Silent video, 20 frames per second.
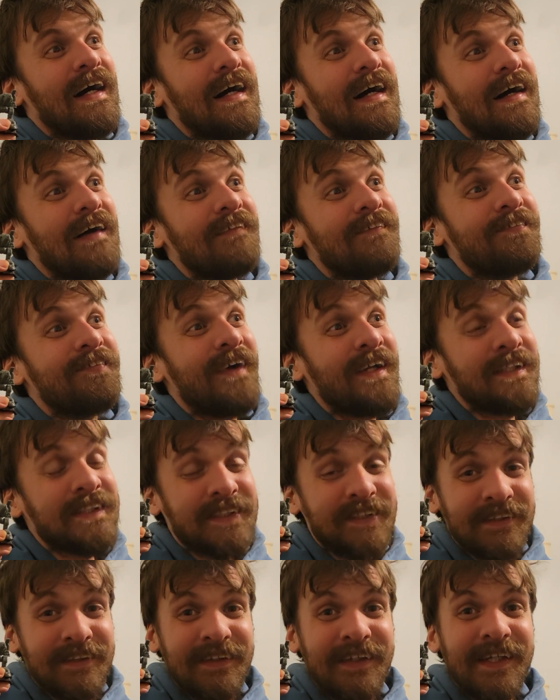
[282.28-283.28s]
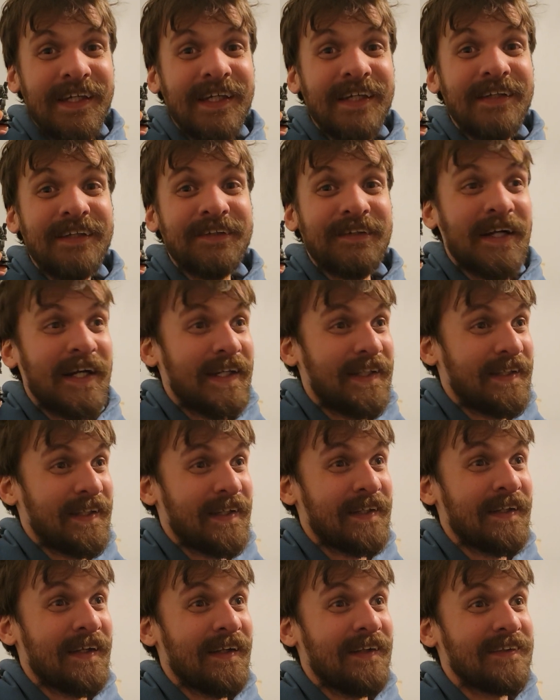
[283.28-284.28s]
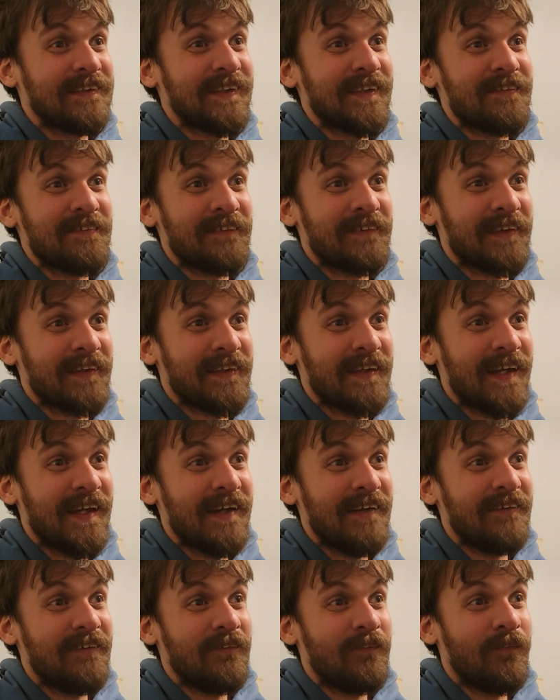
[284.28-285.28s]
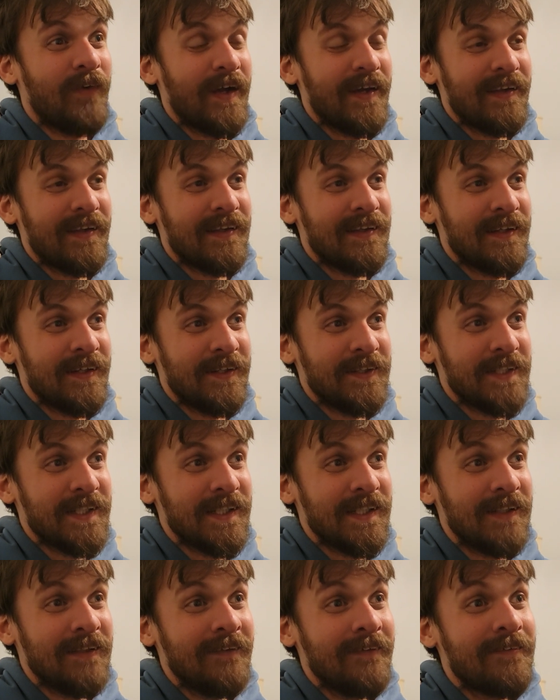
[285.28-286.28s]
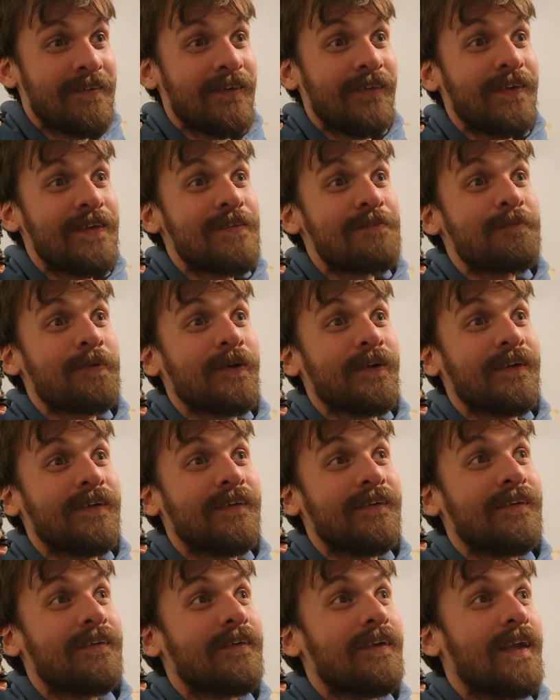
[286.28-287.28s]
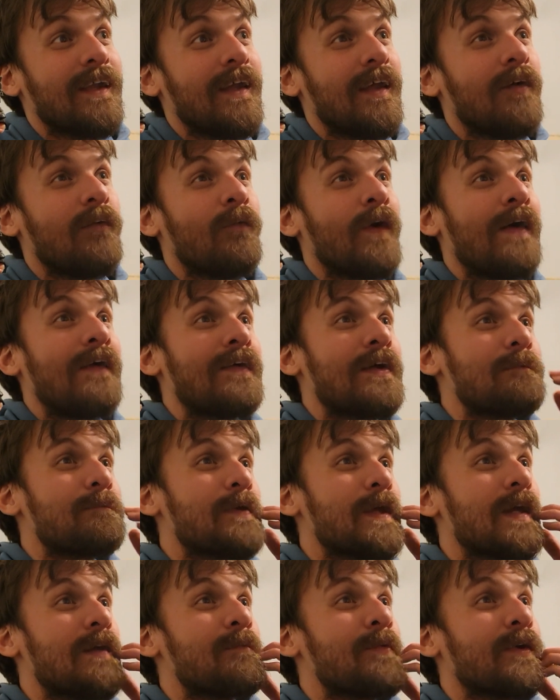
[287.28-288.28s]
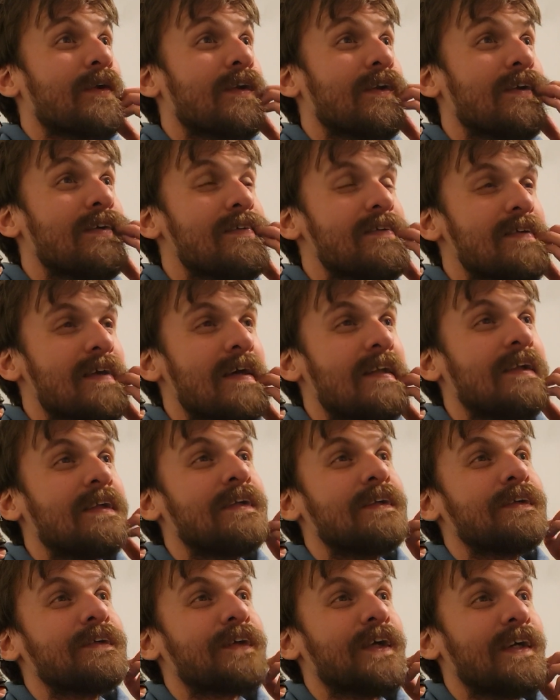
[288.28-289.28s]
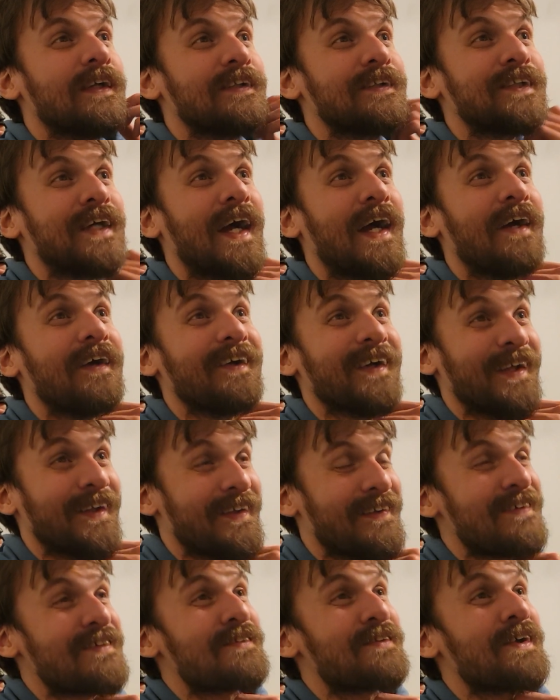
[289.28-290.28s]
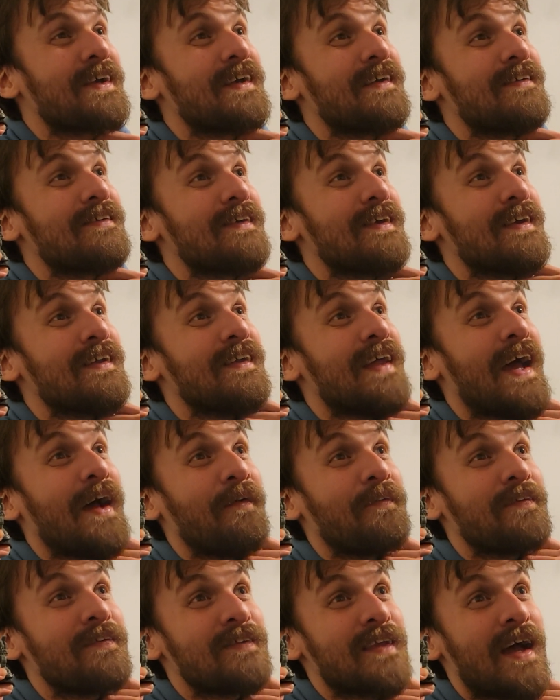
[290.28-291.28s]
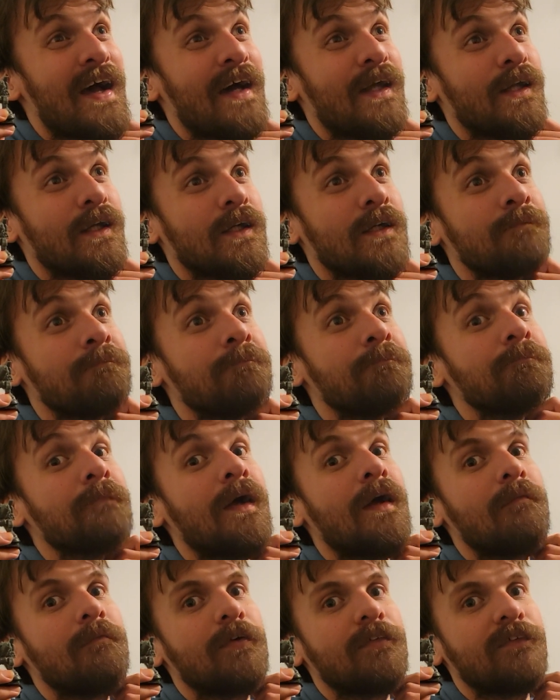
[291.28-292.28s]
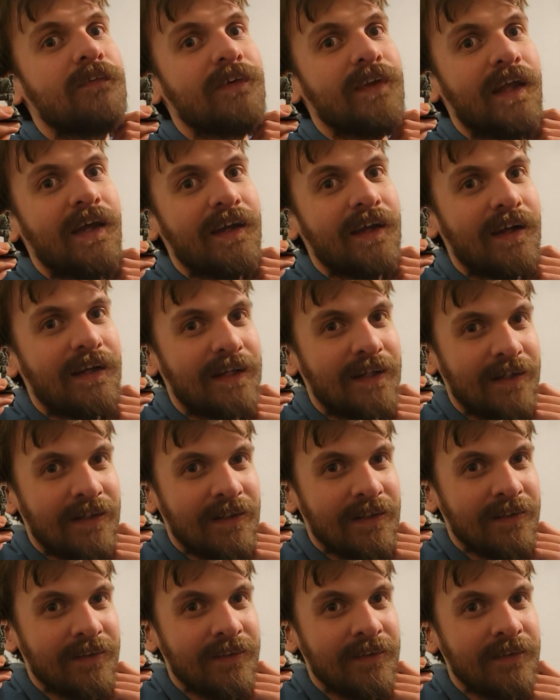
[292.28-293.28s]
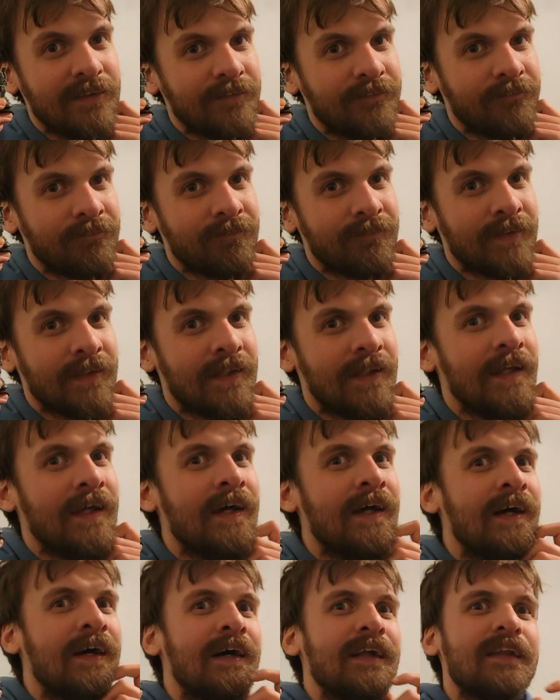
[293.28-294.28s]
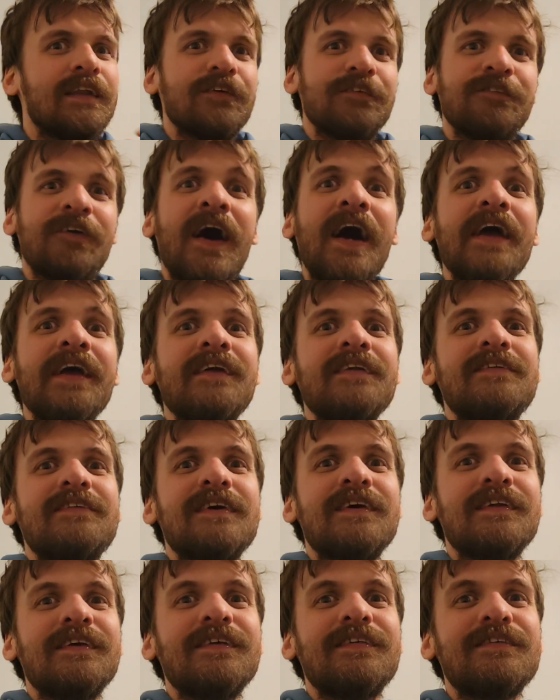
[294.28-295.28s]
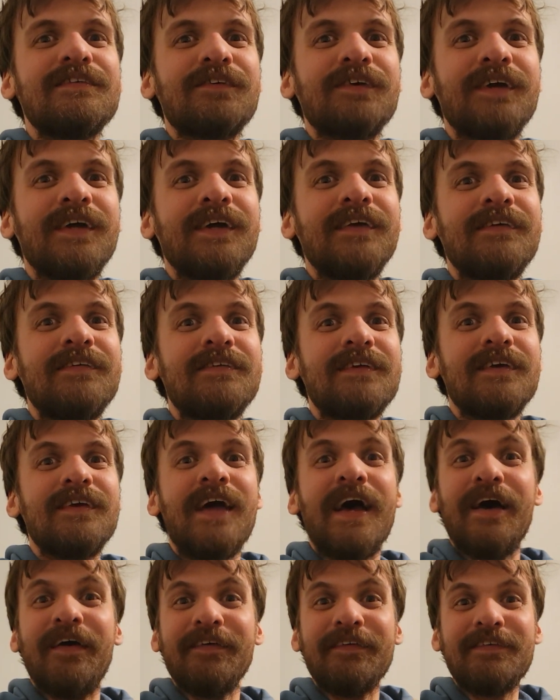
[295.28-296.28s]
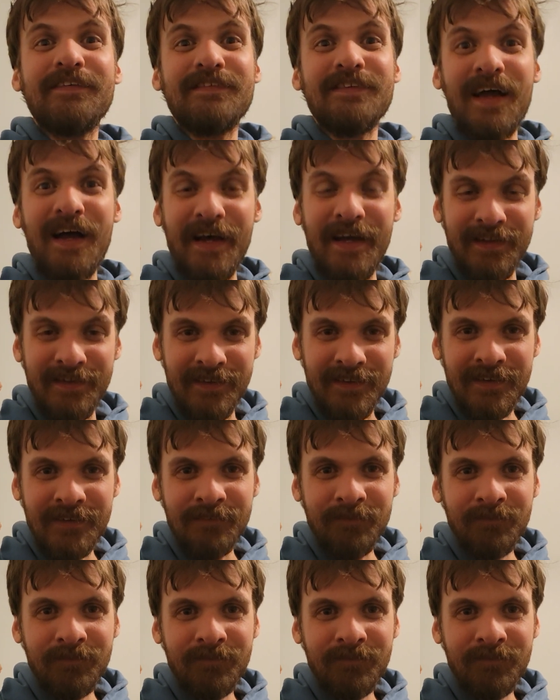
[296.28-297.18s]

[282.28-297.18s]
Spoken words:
eventually Triad Technologies went the way of the dodo, so it wound up being produced at Trellshire Industries in House Steiner, before that got conquered, Defiance Industries in House Steiner,